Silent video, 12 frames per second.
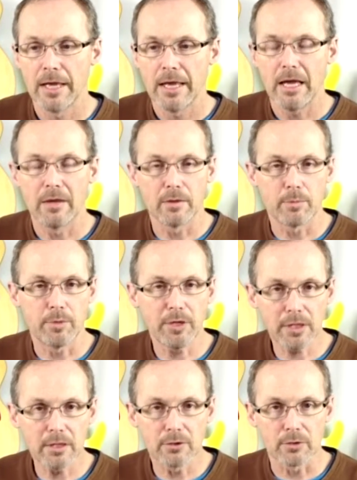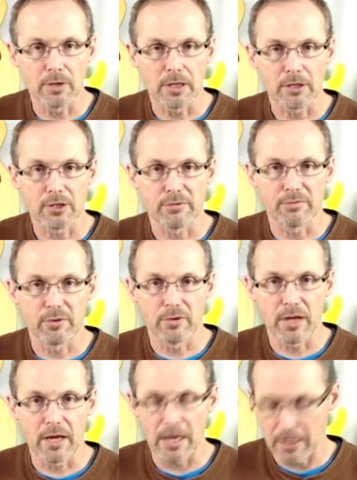And the picking direction for
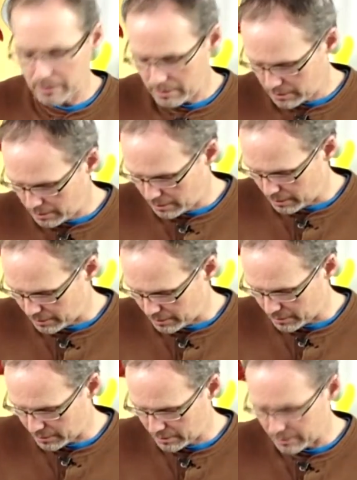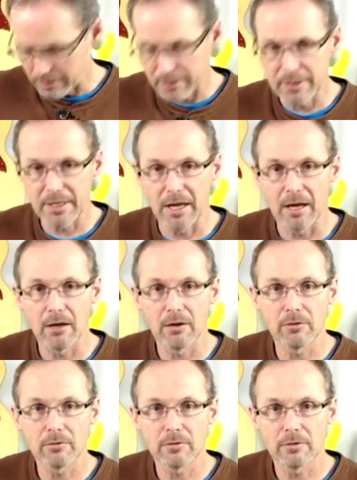that is
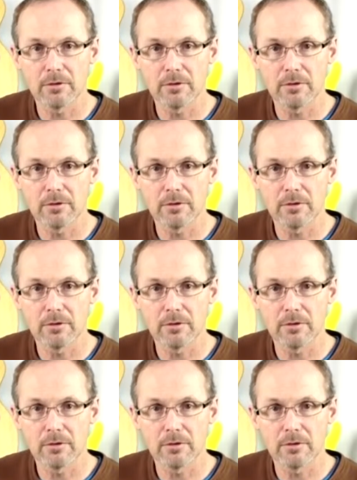down,